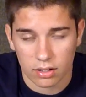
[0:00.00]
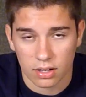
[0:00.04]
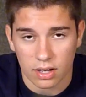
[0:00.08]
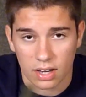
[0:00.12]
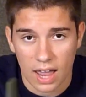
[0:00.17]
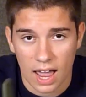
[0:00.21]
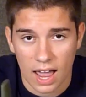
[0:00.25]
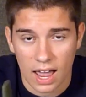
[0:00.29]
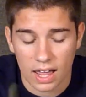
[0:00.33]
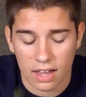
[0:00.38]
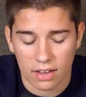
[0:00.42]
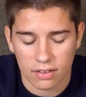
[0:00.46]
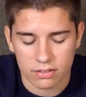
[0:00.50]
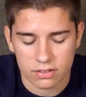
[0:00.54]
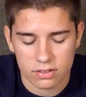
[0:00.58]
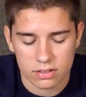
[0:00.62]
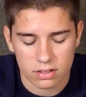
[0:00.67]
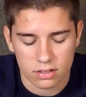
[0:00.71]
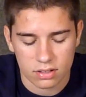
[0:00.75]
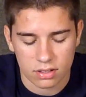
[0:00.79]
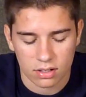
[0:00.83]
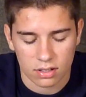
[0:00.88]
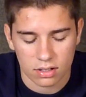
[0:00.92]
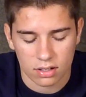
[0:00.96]

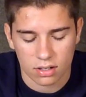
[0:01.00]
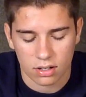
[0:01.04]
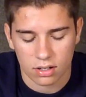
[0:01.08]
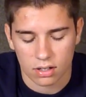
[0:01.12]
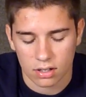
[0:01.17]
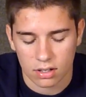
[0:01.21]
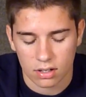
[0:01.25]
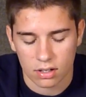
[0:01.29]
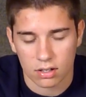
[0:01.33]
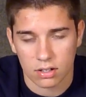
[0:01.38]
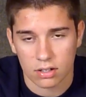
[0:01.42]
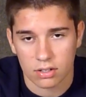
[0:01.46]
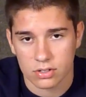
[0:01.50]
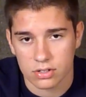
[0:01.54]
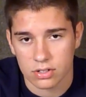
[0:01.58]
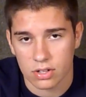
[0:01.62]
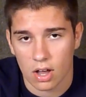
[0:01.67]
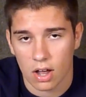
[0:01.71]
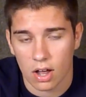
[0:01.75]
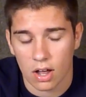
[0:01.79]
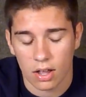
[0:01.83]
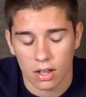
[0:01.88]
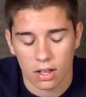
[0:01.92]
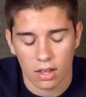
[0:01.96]
knives,
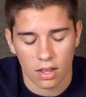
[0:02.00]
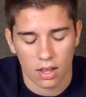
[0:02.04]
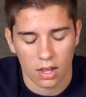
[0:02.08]
saw.